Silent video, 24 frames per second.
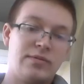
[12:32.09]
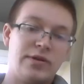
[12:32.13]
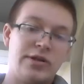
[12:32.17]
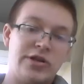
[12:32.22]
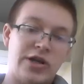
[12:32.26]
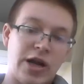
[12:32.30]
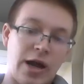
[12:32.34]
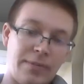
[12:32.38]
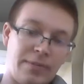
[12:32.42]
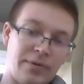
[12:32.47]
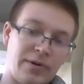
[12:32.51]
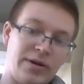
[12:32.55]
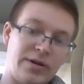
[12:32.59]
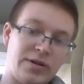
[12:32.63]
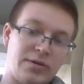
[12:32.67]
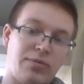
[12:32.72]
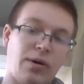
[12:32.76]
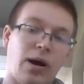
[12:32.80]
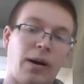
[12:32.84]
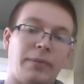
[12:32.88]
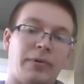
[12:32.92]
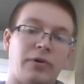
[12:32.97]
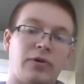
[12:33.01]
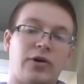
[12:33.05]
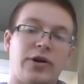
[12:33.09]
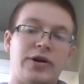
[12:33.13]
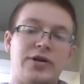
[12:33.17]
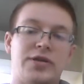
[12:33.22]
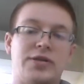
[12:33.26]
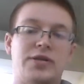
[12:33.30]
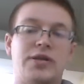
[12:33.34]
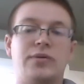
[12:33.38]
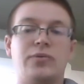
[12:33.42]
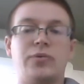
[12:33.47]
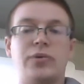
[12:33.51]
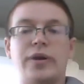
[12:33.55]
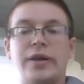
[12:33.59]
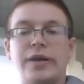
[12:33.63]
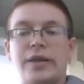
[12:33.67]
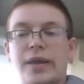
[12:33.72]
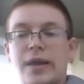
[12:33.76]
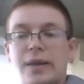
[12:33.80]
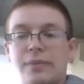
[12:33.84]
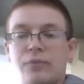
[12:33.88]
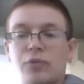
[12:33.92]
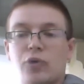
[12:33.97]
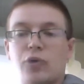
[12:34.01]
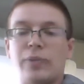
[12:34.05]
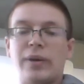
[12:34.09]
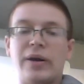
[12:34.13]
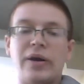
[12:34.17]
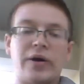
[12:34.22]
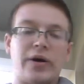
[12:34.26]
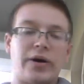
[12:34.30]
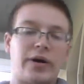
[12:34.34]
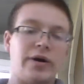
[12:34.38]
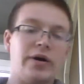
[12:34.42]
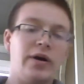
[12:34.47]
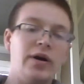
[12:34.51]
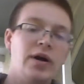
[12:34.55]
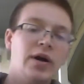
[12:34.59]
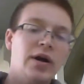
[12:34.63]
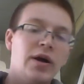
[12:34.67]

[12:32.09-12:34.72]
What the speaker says: the Japanese popularized it when it came to America.